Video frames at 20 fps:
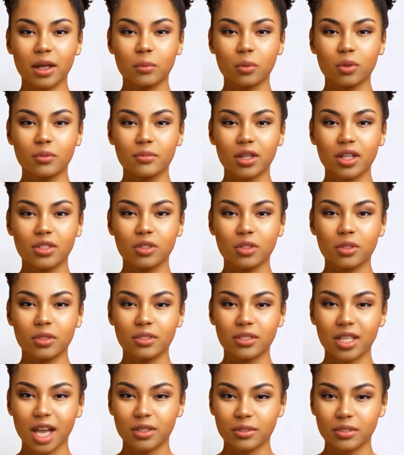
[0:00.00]
and professional
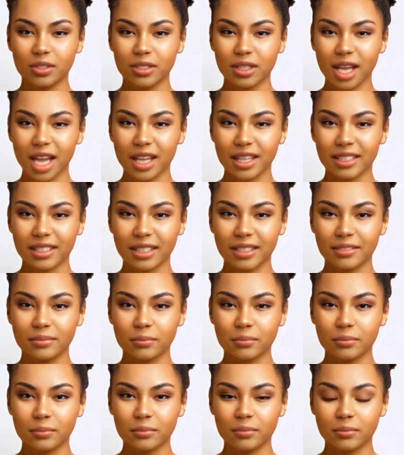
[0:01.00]
scouts alike.
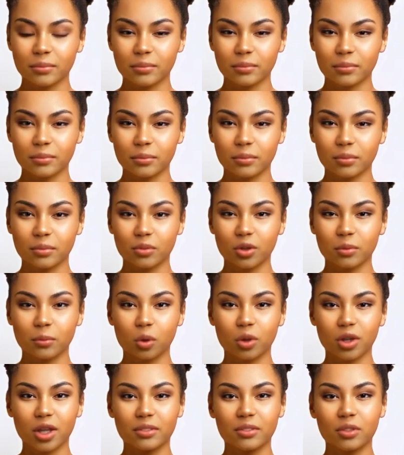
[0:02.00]
For
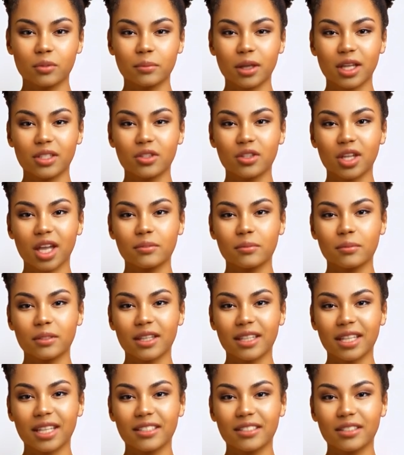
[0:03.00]
more information on
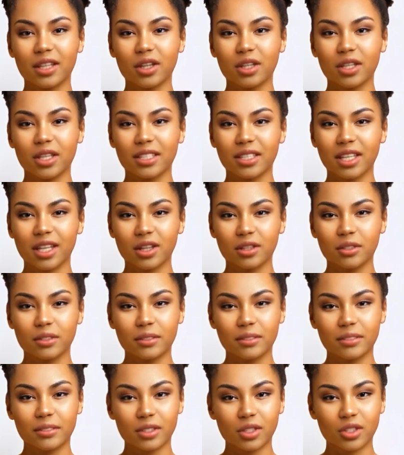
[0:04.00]
Mudiay's early
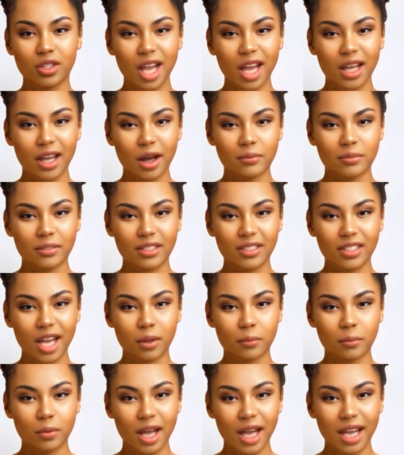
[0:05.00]
years, check out this
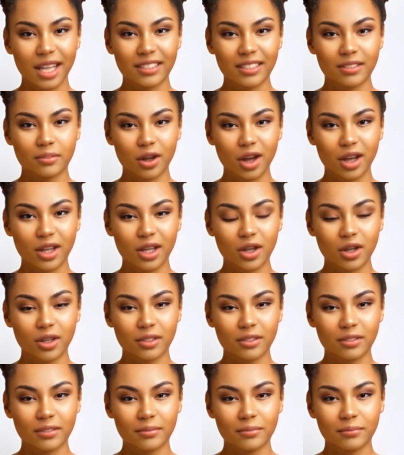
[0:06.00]
comprehensive
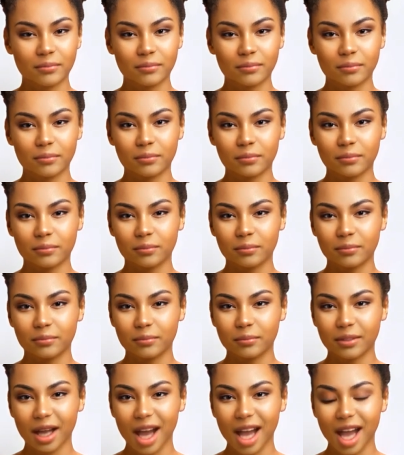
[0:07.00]
article.
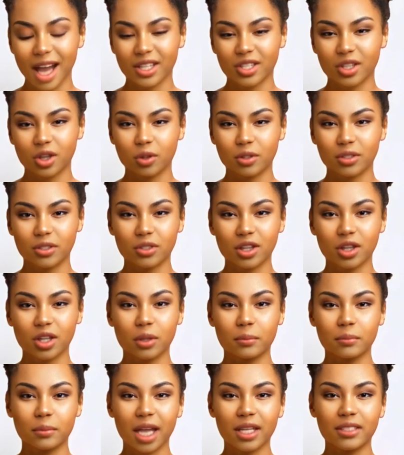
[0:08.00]
High school
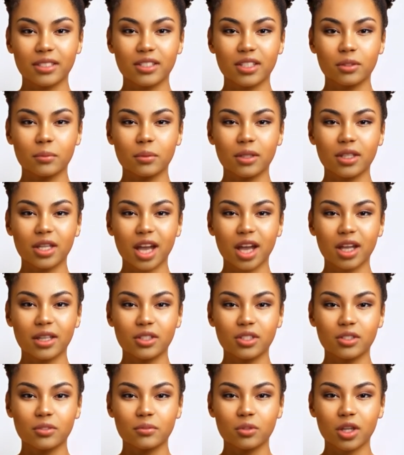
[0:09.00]
stardom and skipping
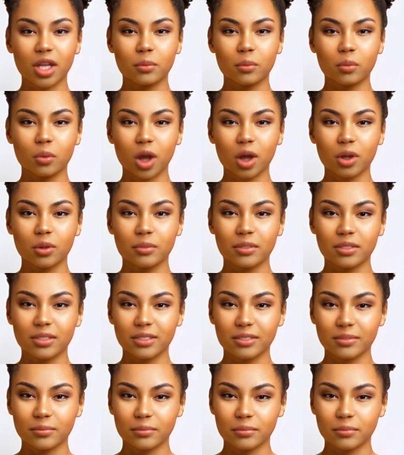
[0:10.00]
college for the
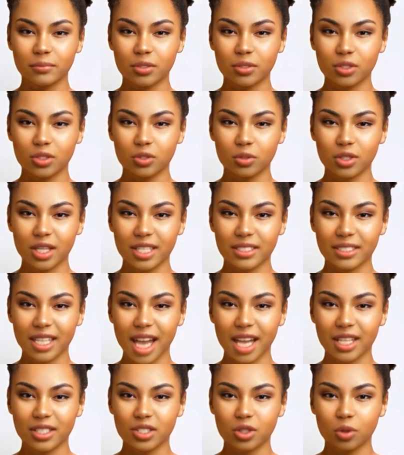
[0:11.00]
pros. During his
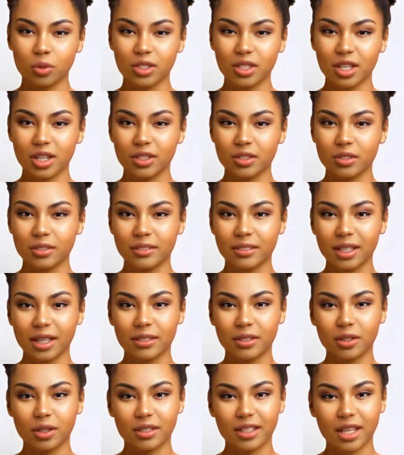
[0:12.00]
high school years,
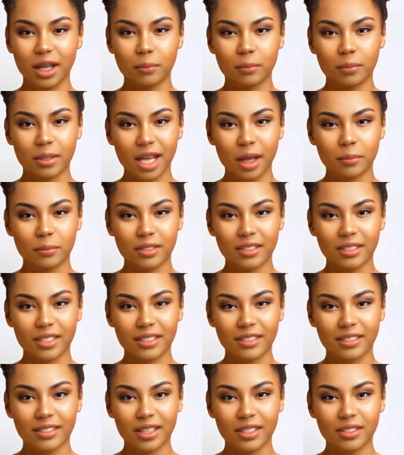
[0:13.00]
Mudiay became a
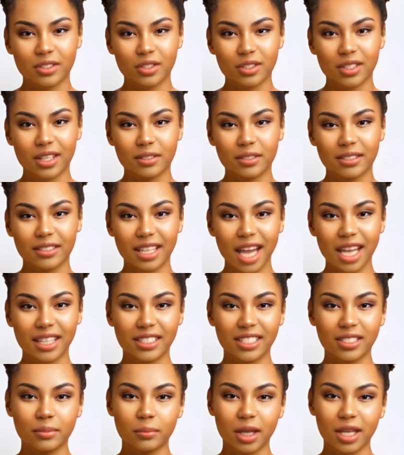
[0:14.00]
sensation in the
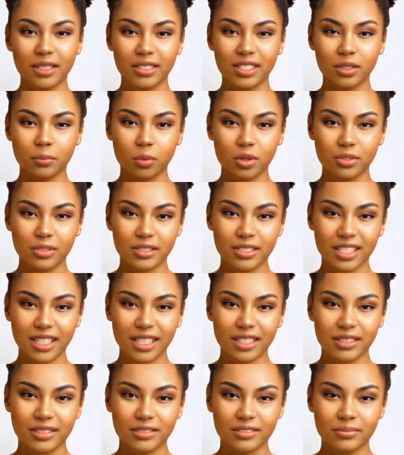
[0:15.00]
Texas basketball
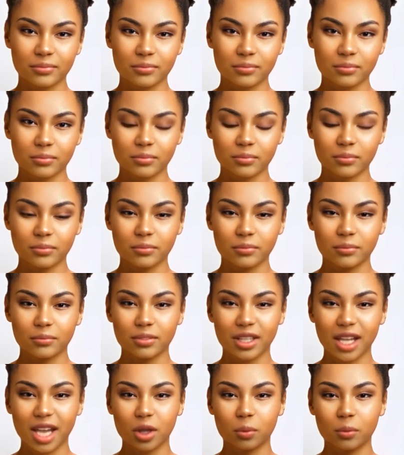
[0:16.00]
scene.
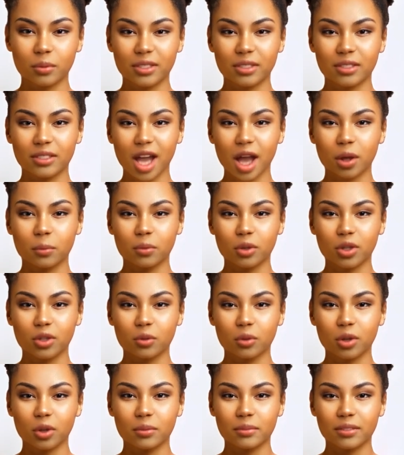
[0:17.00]
He was a top
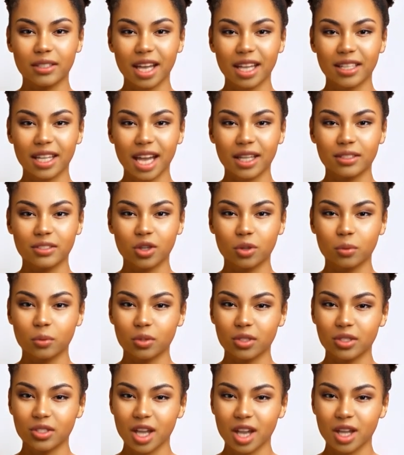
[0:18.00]
recruit and had
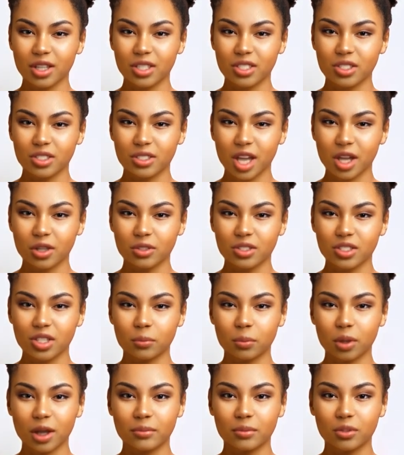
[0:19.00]
numerous college
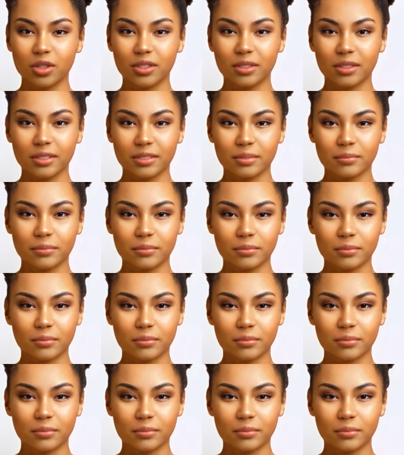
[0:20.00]
scholarship offers.